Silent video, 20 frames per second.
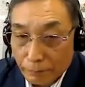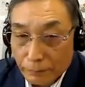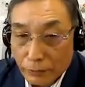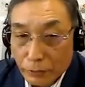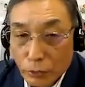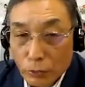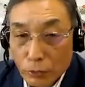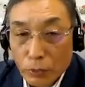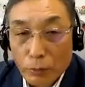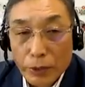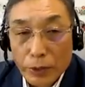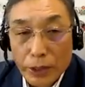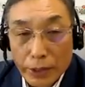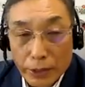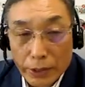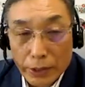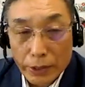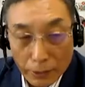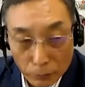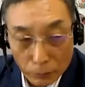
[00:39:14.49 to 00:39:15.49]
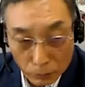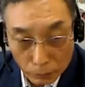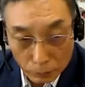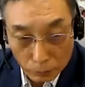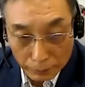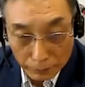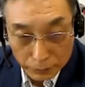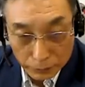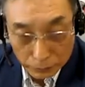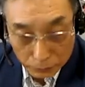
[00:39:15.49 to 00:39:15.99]
uh, um,
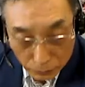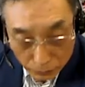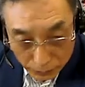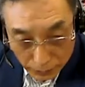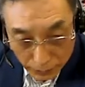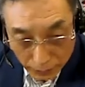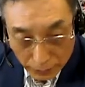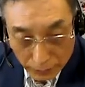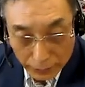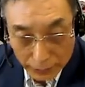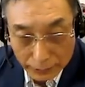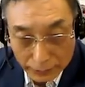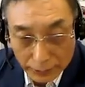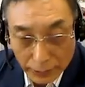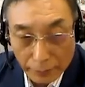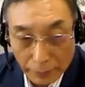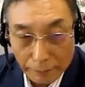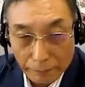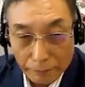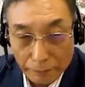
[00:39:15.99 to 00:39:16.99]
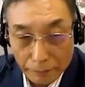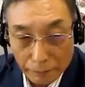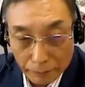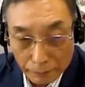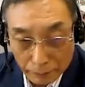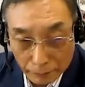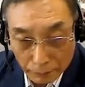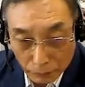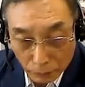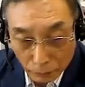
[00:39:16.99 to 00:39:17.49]
video footage
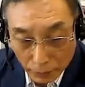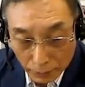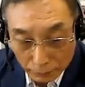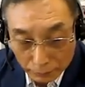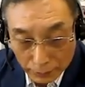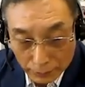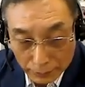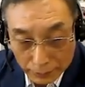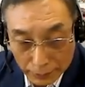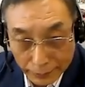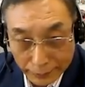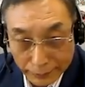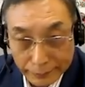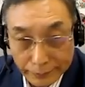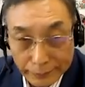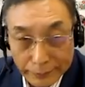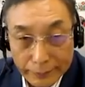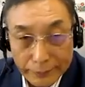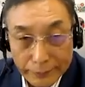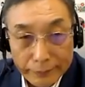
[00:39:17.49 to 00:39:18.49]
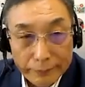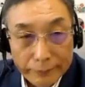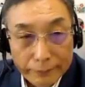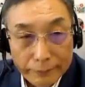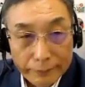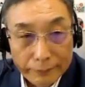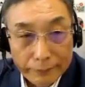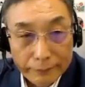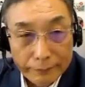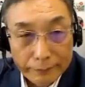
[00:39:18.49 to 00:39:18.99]
uh, how it was
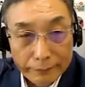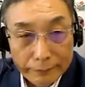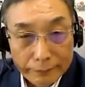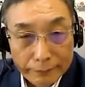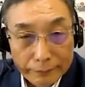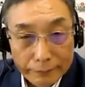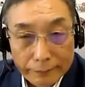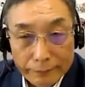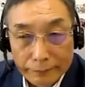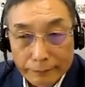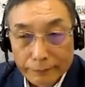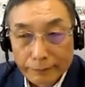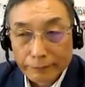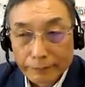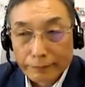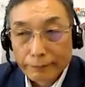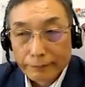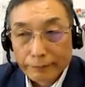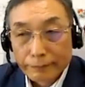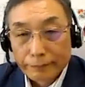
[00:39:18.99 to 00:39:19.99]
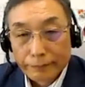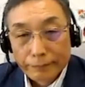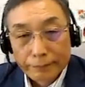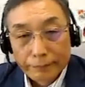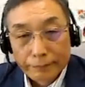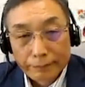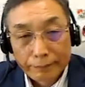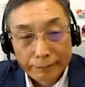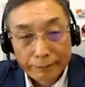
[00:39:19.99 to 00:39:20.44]
covered by the media in Japan